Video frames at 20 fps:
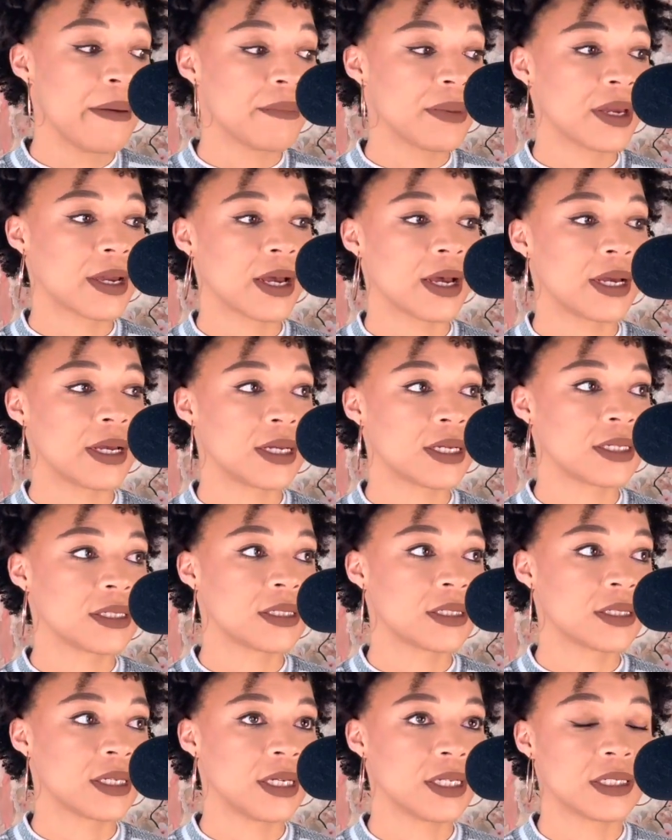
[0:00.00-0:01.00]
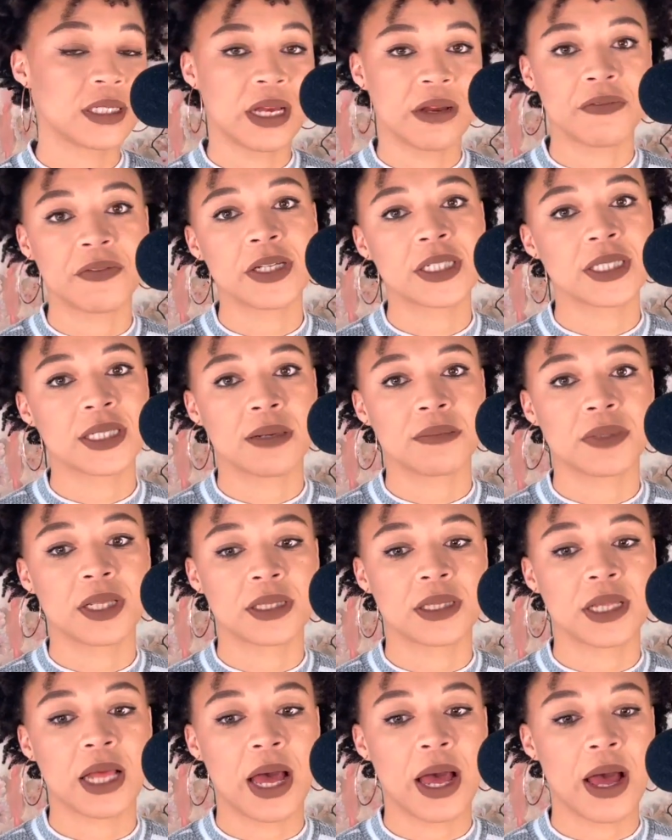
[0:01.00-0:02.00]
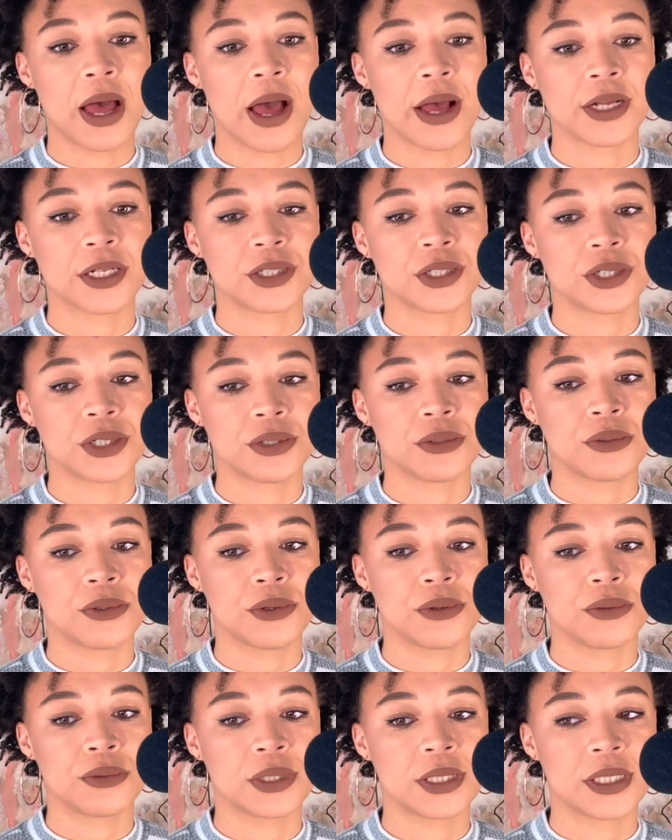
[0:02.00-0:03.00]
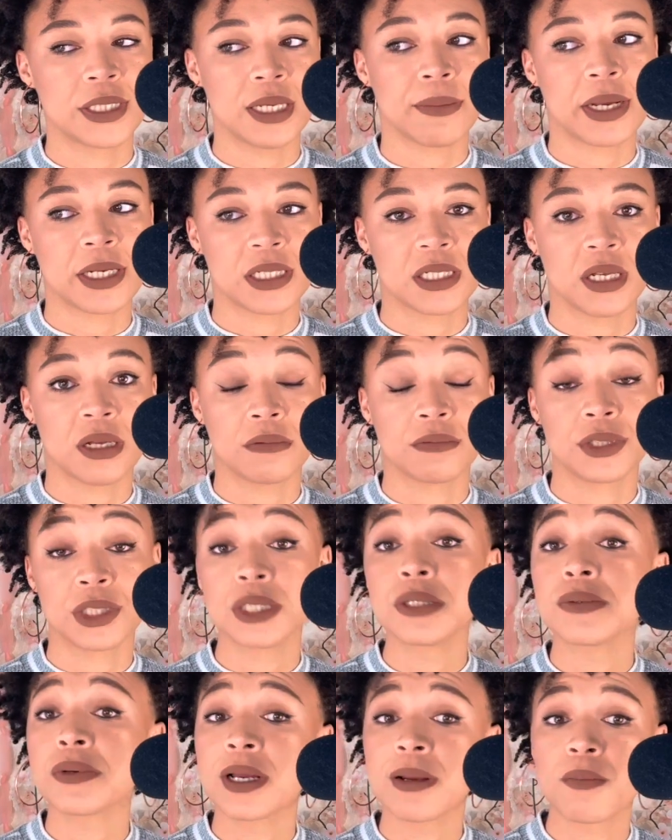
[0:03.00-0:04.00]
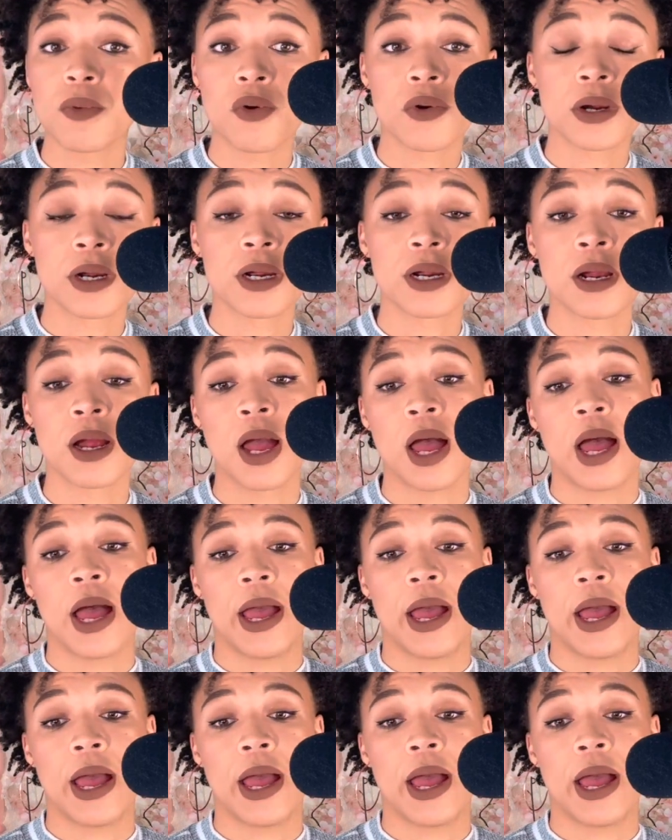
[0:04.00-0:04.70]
because it's definitely something that I do see myself doing more.